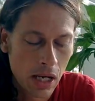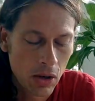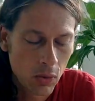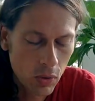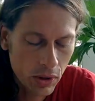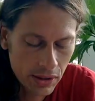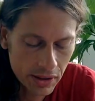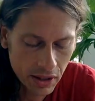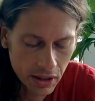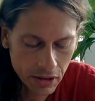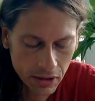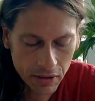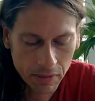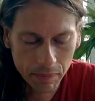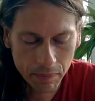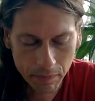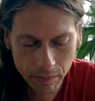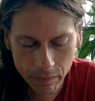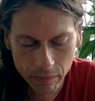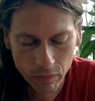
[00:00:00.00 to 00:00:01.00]
When they're
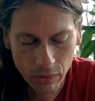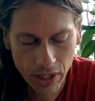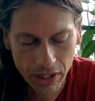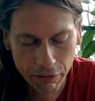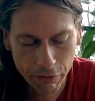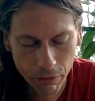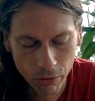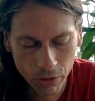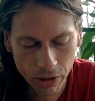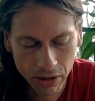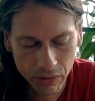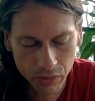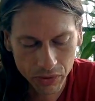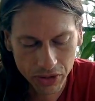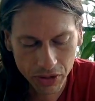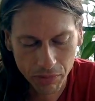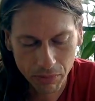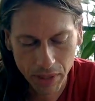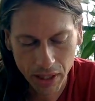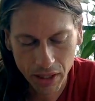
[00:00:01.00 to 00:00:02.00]
ready for it and when
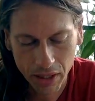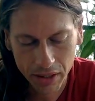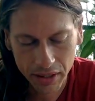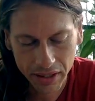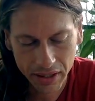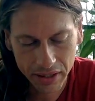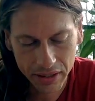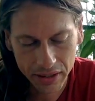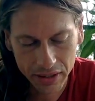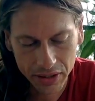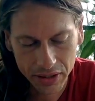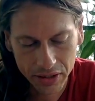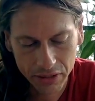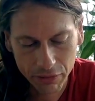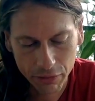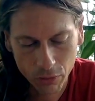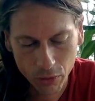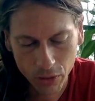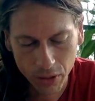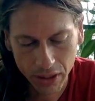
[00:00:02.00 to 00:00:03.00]
they're merited
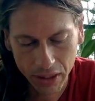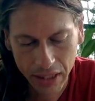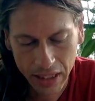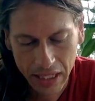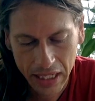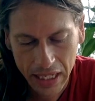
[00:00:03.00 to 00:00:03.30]
for it.